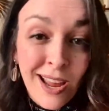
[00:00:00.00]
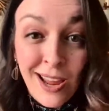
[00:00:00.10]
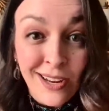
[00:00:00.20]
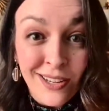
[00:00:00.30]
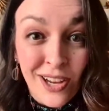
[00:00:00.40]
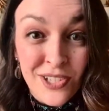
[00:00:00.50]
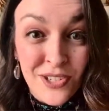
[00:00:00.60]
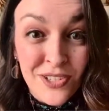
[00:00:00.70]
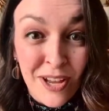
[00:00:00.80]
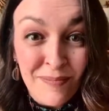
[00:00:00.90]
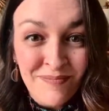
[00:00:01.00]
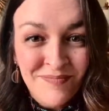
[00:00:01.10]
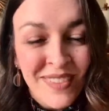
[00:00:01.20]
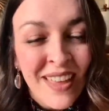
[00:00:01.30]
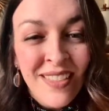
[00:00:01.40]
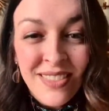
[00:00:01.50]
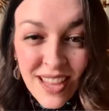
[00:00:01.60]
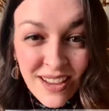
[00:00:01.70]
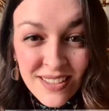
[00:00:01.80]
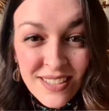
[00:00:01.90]
and you got your sum.
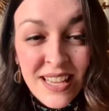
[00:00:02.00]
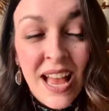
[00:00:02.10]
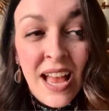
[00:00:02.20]
Thanks.